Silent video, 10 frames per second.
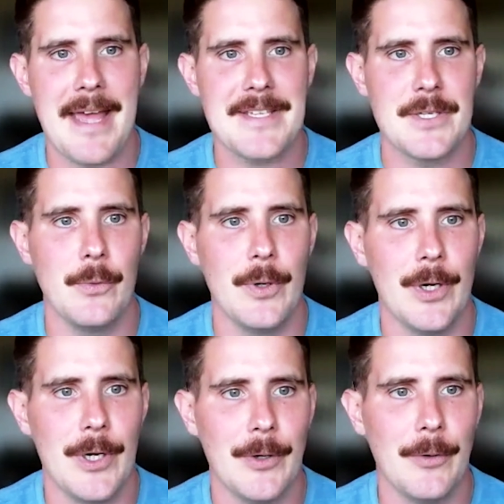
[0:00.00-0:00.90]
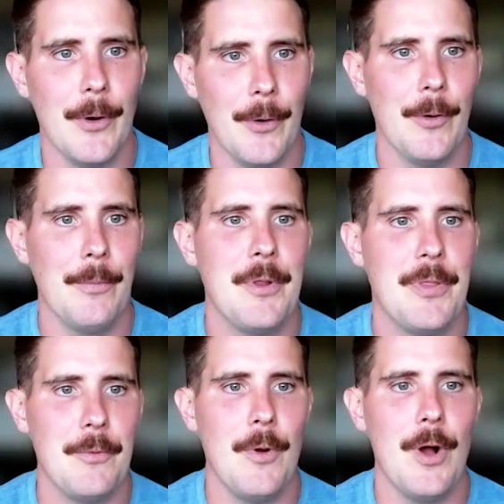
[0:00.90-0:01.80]
as it were, or
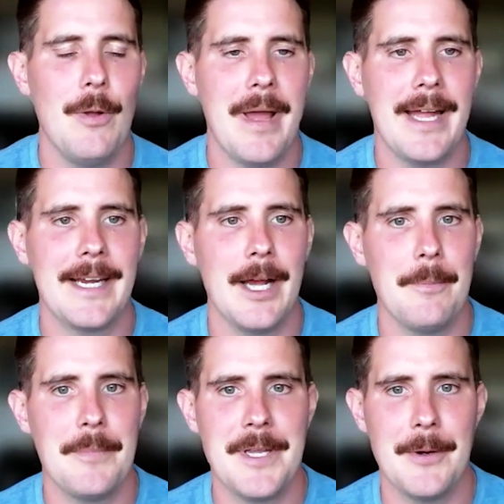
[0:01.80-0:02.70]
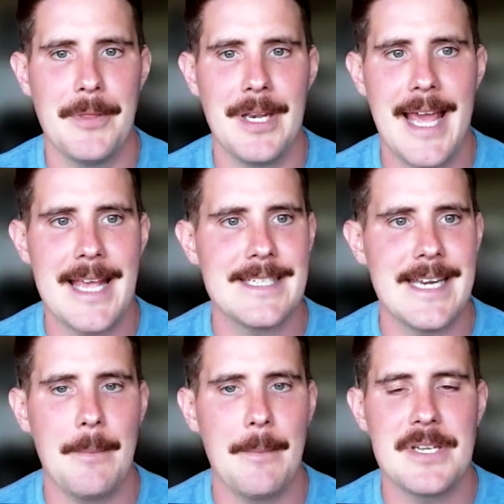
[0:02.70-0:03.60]
put the wall back up, the less
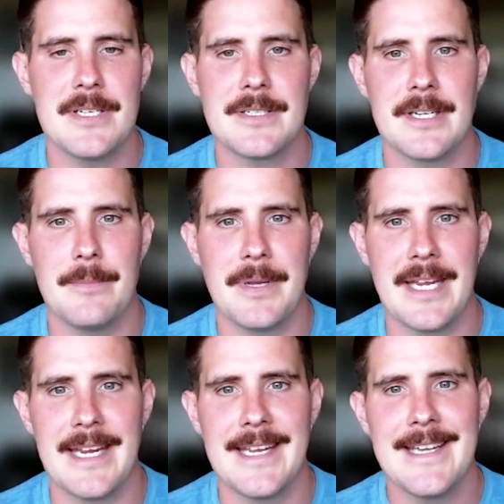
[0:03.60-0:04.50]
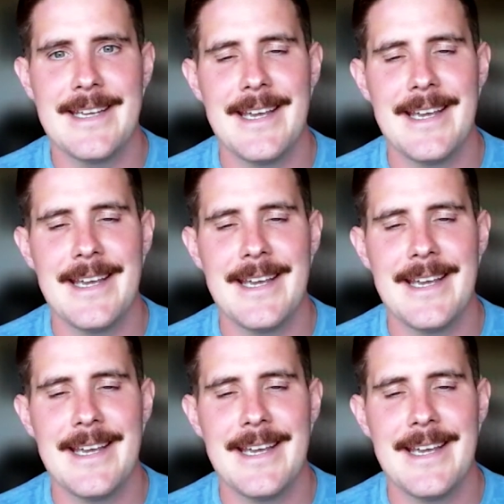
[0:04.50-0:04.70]
damage there's going to be,